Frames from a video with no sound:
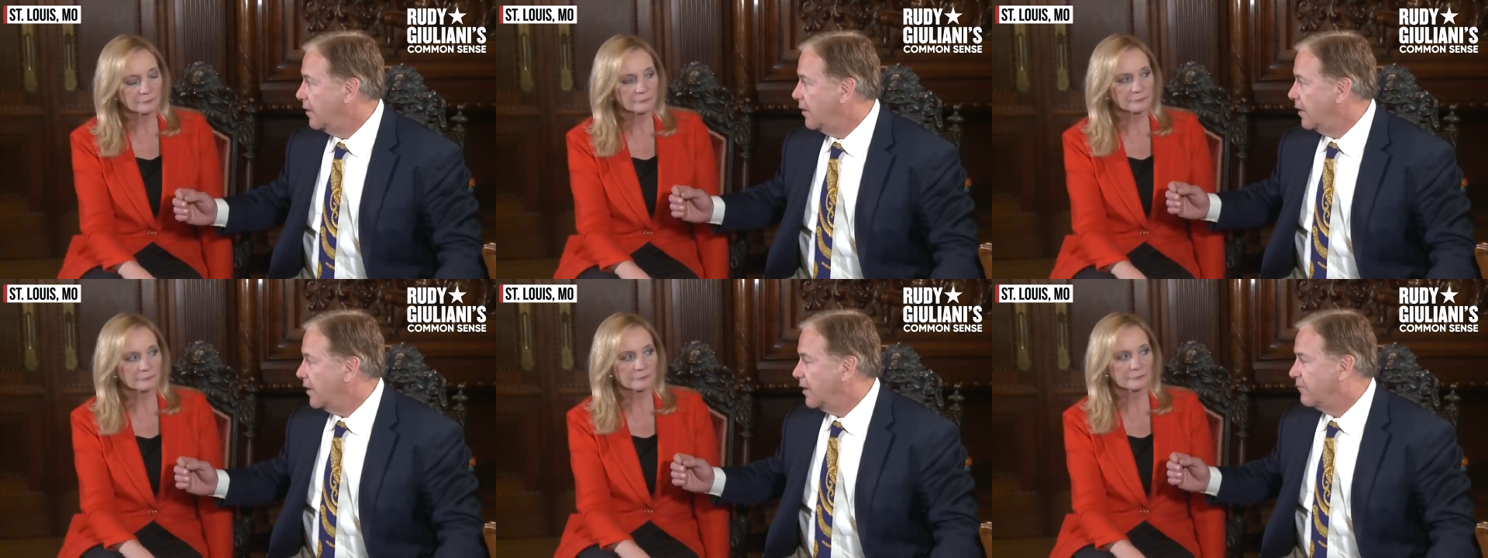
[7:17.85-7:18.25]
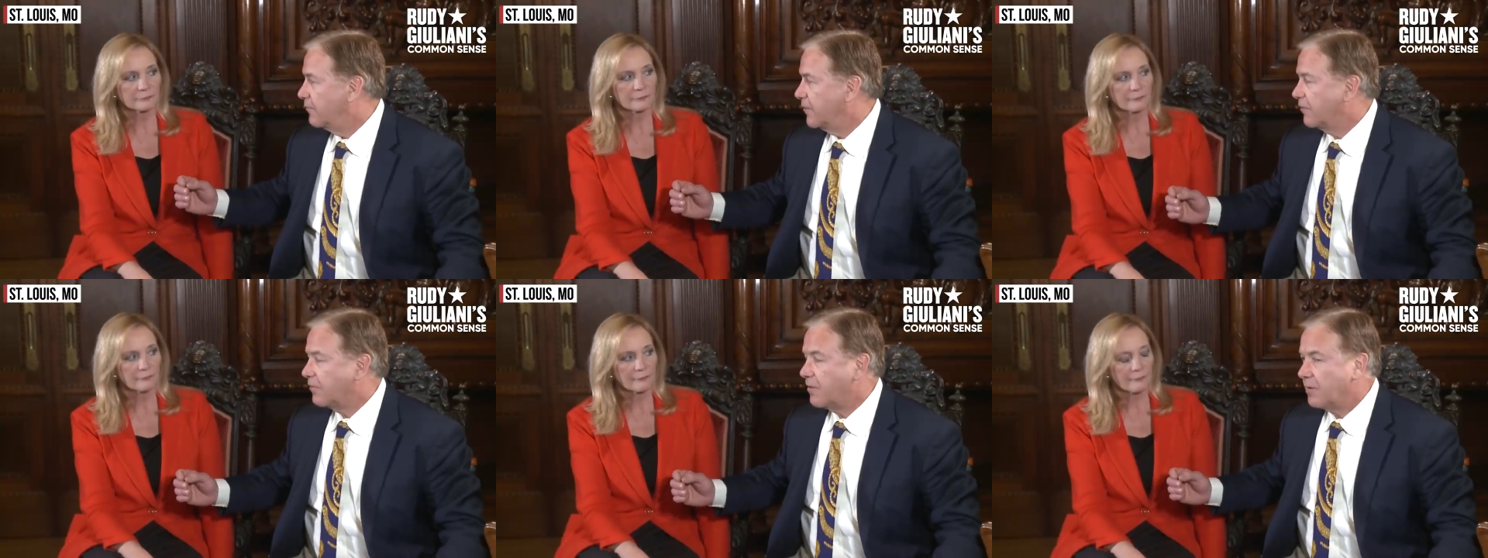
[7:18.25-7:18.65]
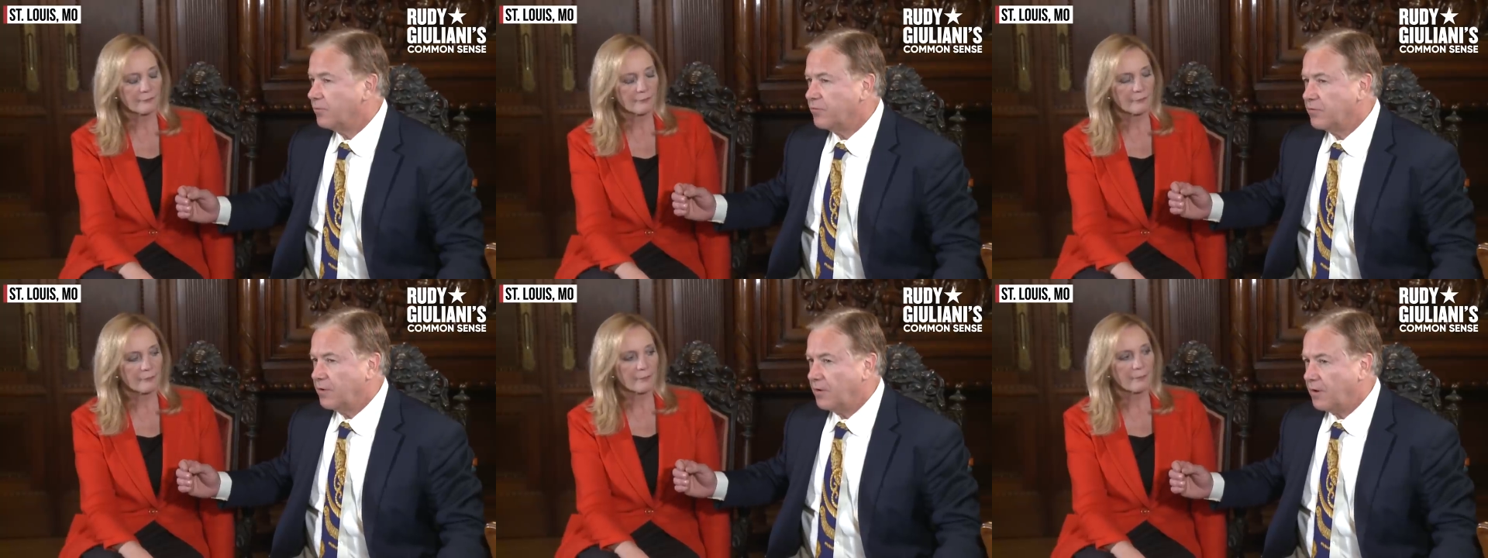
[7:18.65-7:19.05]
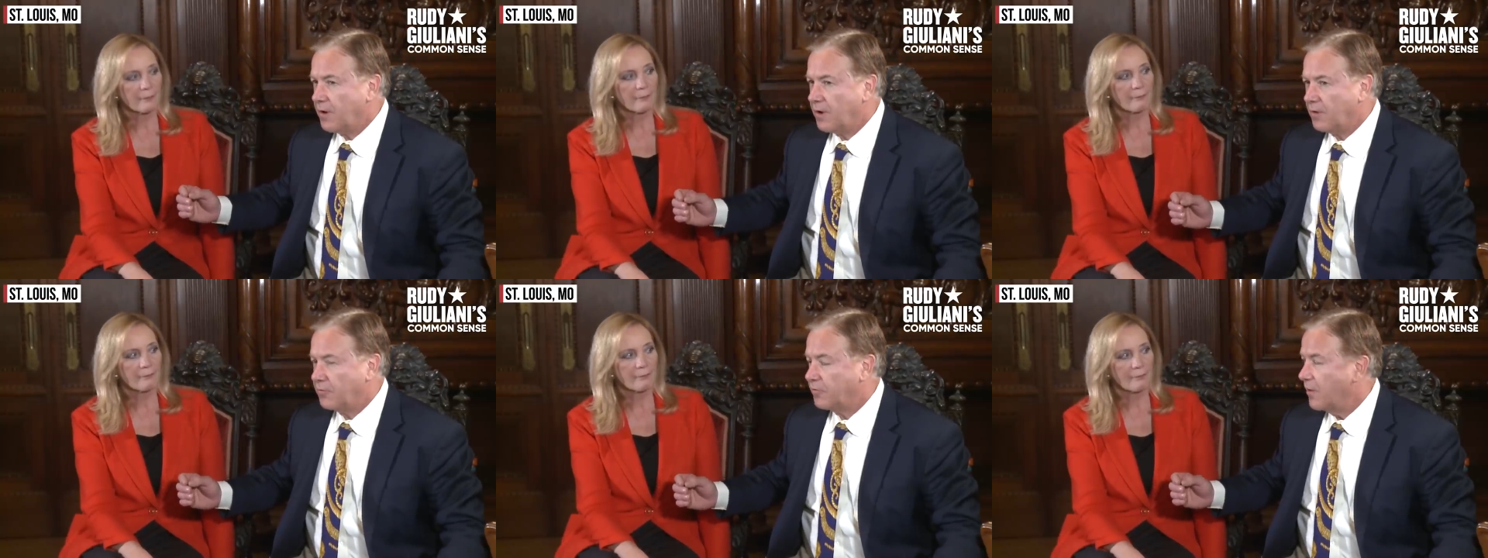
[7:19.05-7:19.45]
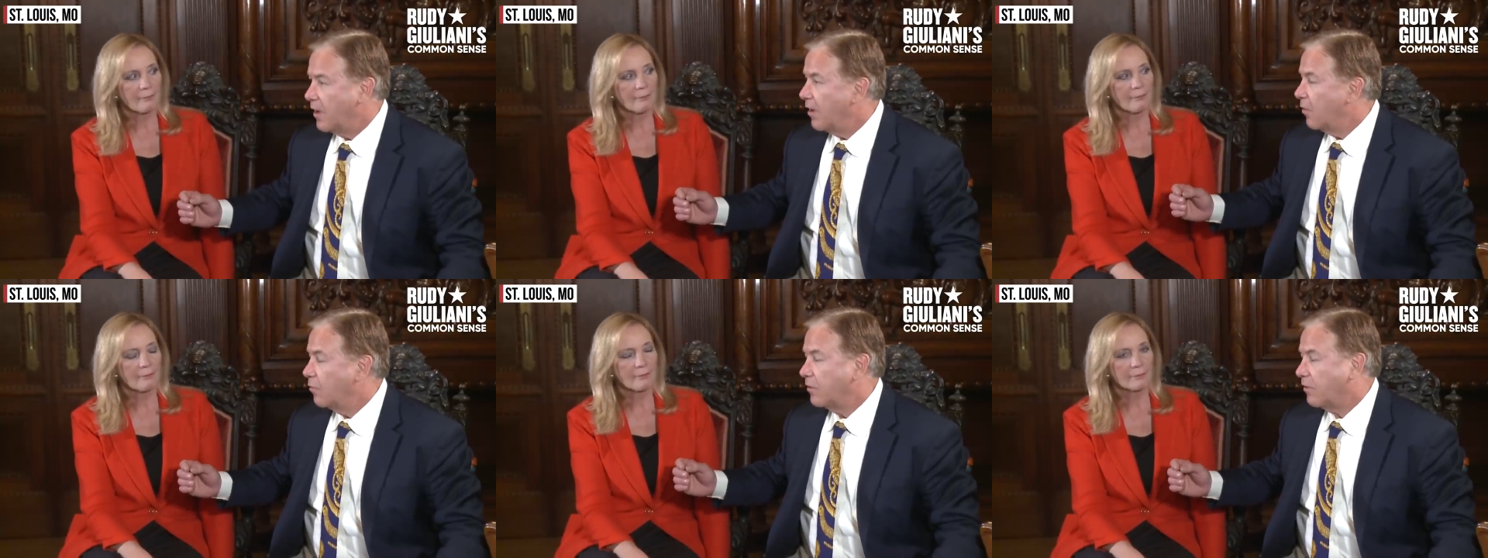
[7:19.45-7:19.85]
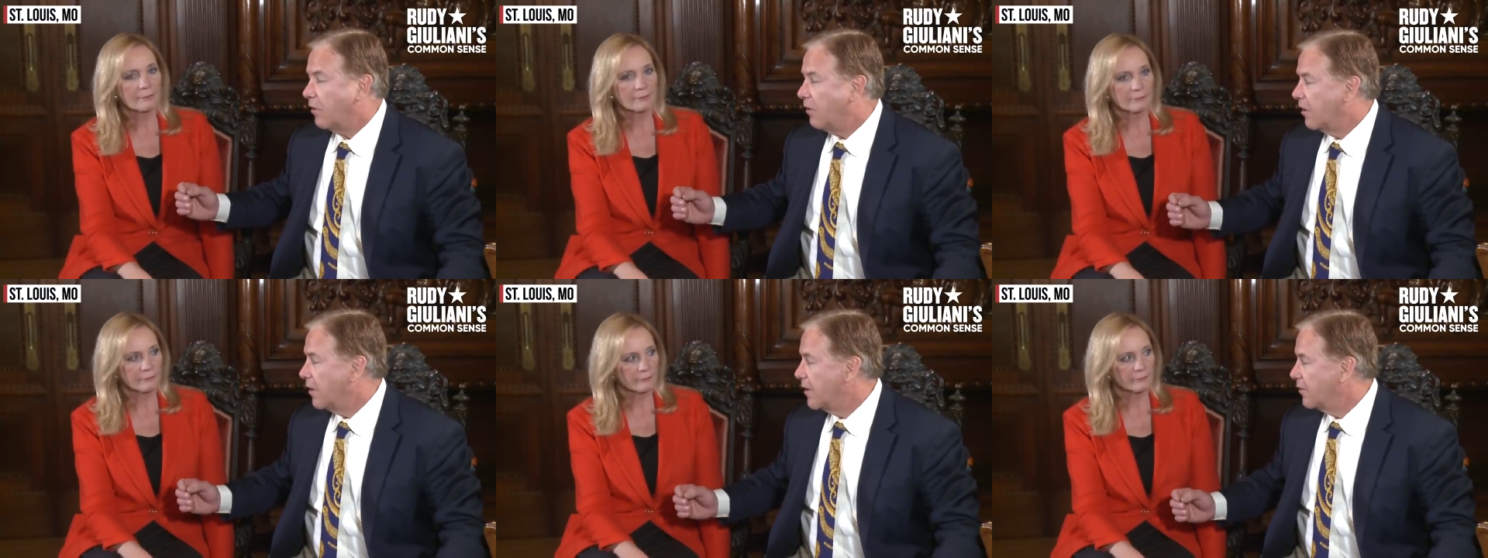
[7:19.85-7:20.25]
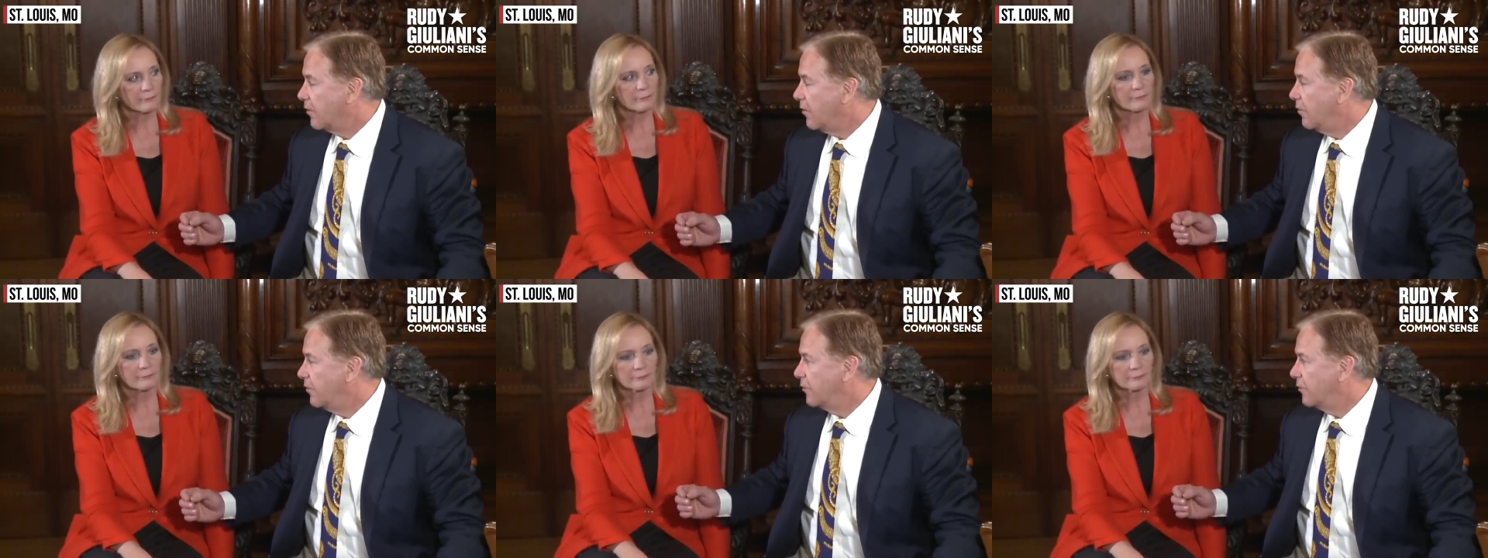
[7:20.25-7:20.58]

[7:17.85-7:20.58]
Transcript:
Speaker 1: Mm-hmm. If this comes to our house, we're all on our own.